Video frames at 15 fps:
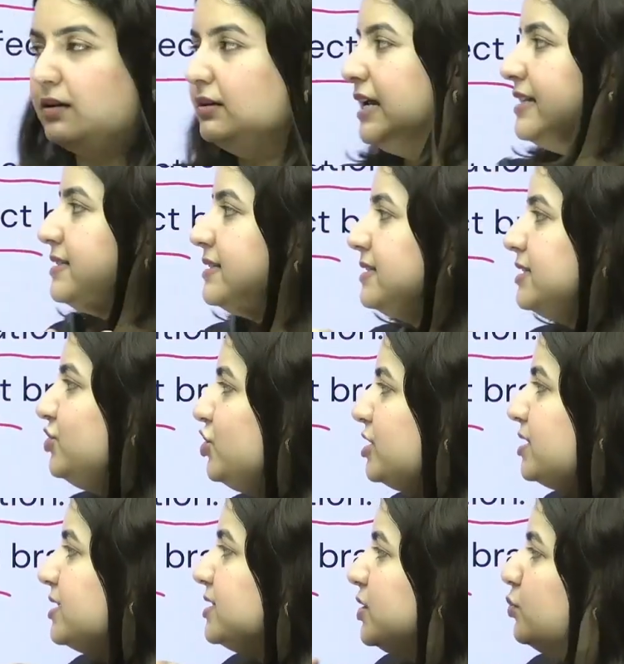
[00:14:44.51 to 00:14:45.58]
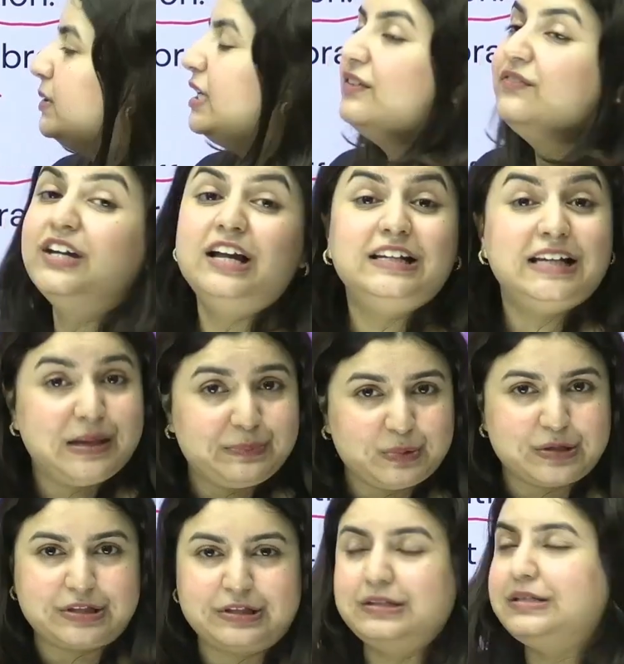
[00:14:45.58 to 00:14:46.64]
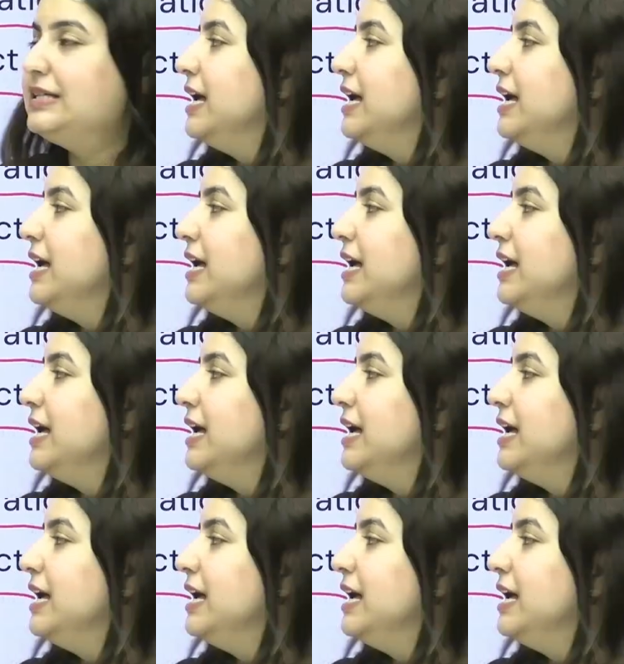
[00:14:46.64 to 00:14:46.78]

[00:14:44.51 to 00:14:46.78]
Let's just assume that we are lay persons